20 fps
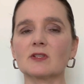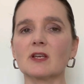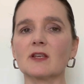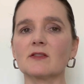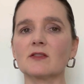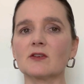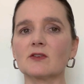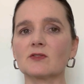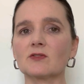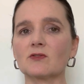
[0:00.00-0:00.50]

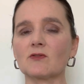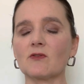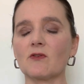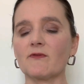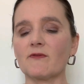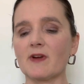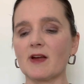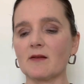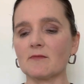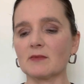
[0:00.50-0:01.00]
and their soul
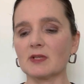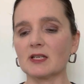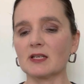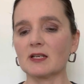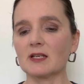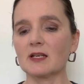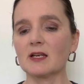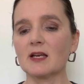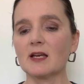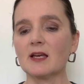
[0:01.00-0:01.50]

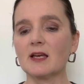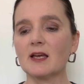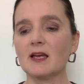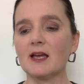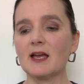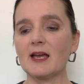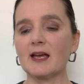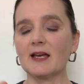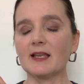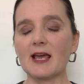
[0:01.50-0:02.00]
family,
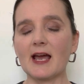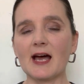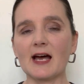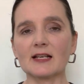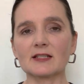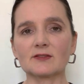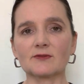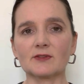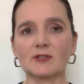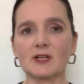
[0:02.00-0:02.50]
and
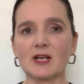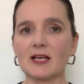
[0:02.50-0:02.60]
ask for